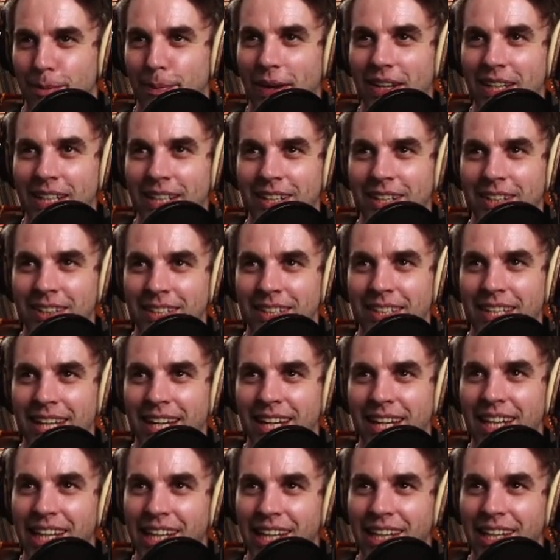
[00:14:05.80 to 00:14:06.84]
depending on the
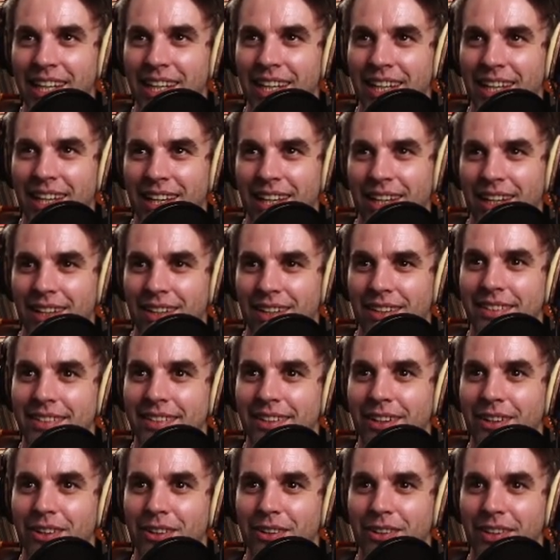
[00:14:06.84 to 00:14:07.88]
day.
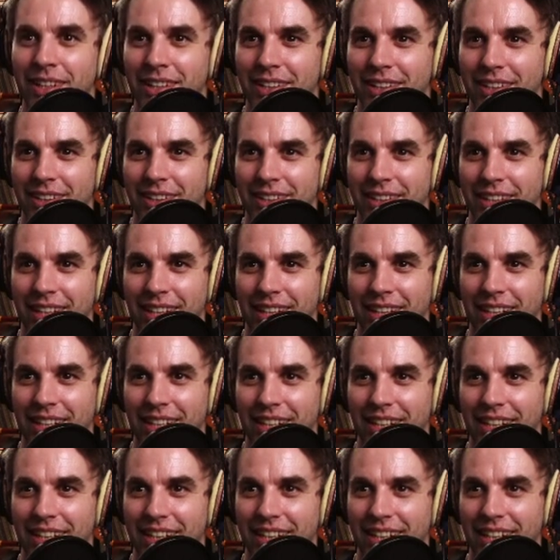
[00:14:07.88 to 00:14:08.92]
So,
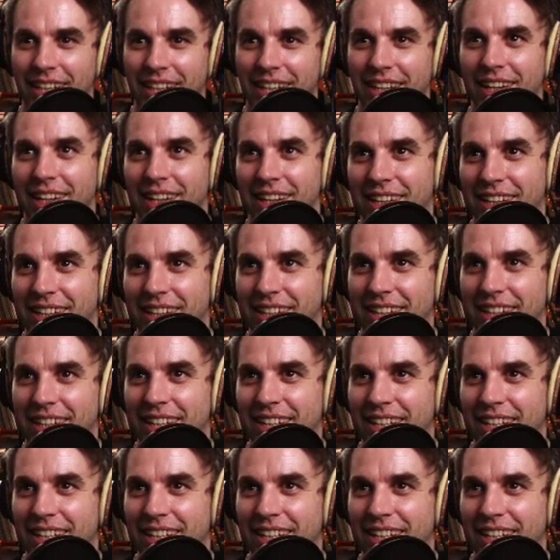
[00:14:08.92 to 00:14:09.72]
yeah.